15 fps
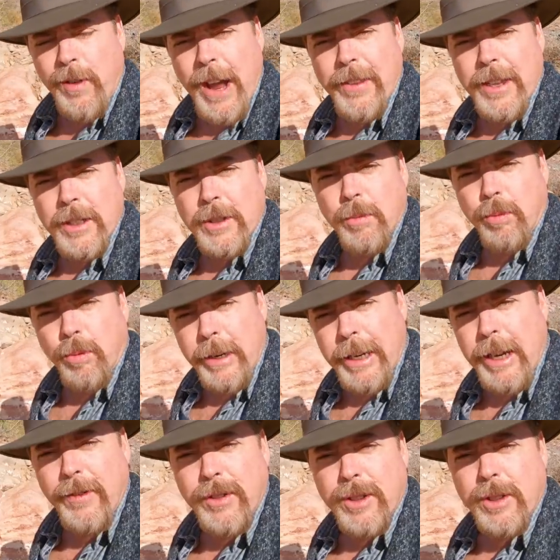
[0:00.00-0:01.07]
these
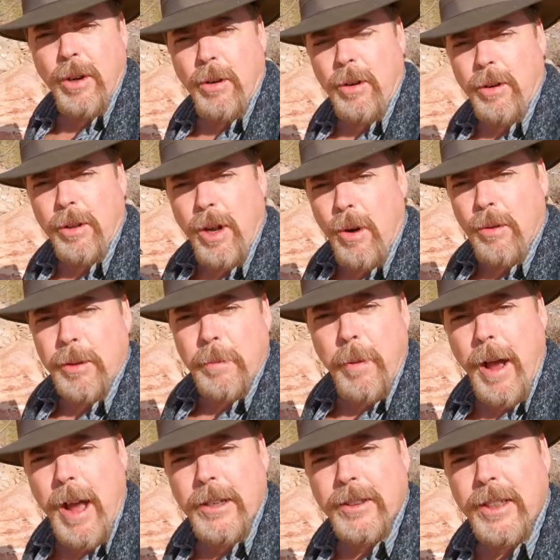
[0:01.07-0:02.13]
reefs or low
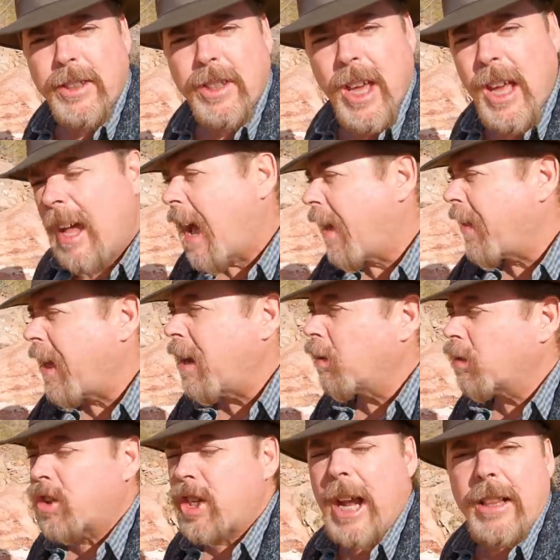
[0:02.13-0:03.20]
deposits, and they don't
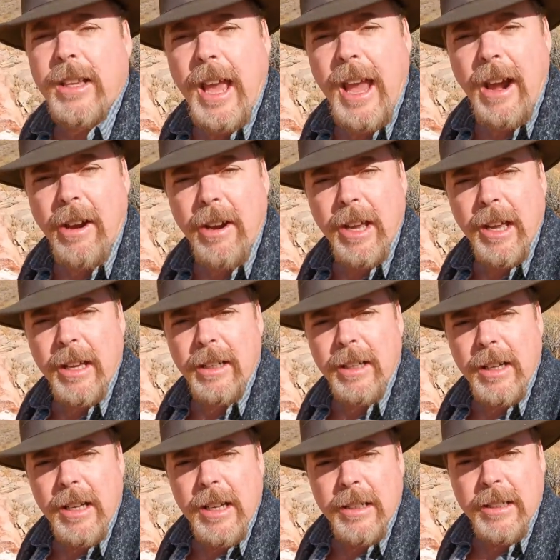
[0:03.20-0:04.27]
check the area
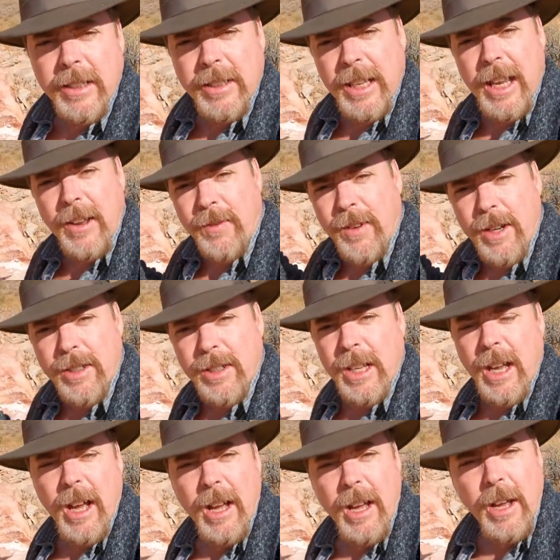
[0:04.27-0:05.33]
to see if there's
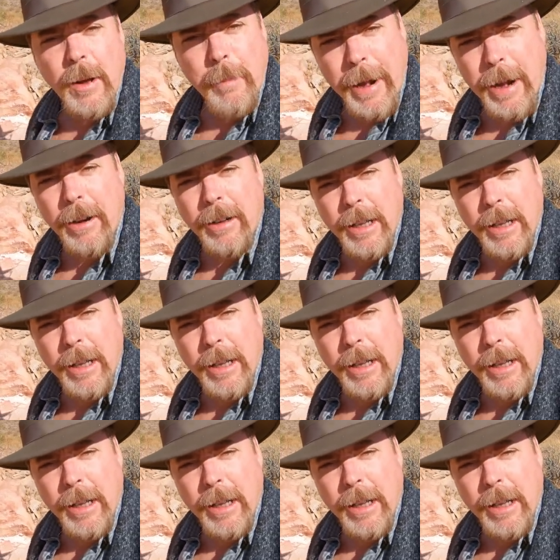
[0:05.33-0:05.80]
a parallel